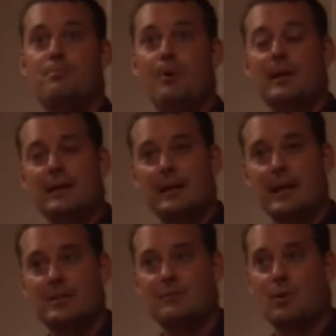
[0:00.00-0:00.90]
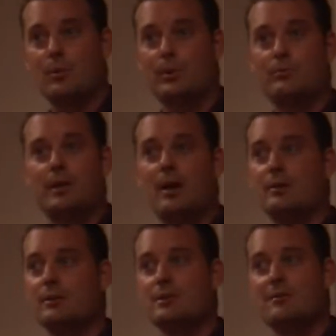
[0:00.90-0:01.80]
bringing a case forward,
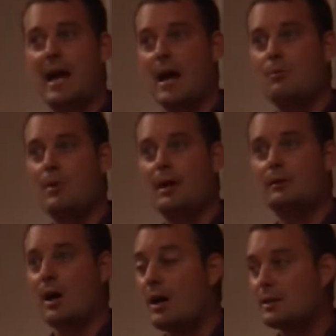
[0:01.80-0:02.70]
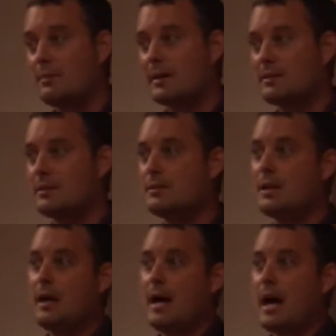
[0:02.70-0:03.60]
regardless of how well documented,
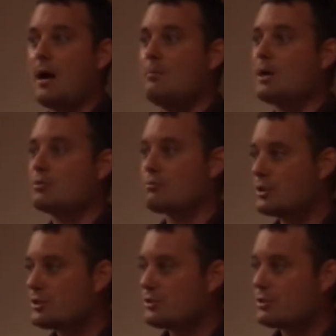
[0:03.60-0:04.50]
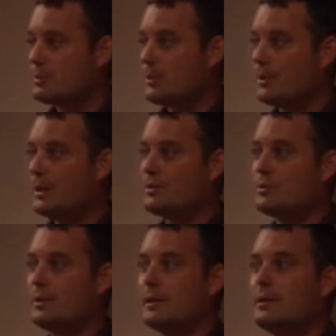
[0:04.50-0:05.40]
how much research we put
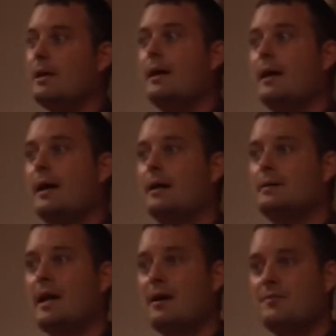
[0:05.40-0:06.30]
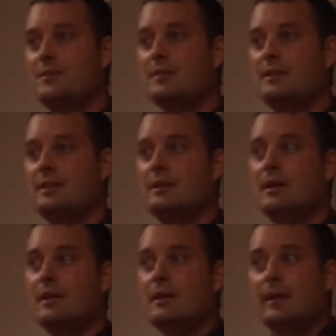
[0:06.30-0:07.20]
into it, to have the
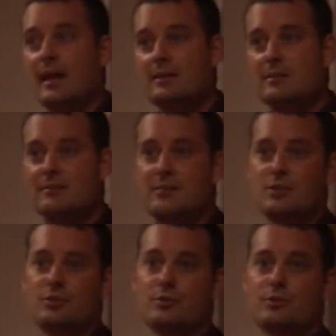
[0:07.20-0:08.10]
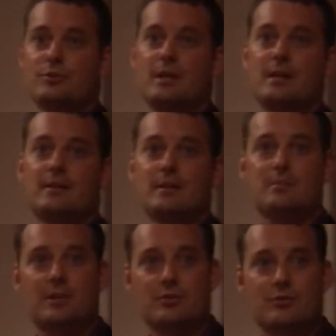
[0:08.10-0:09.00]
elected officials and the
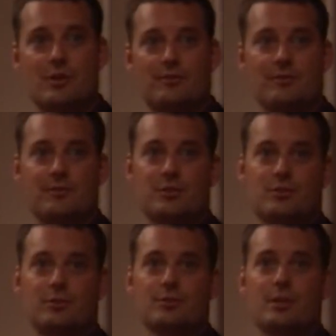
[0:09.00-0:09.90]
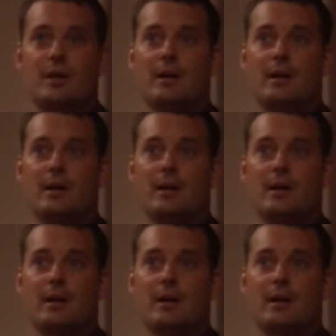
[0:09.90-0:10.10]
administrative officials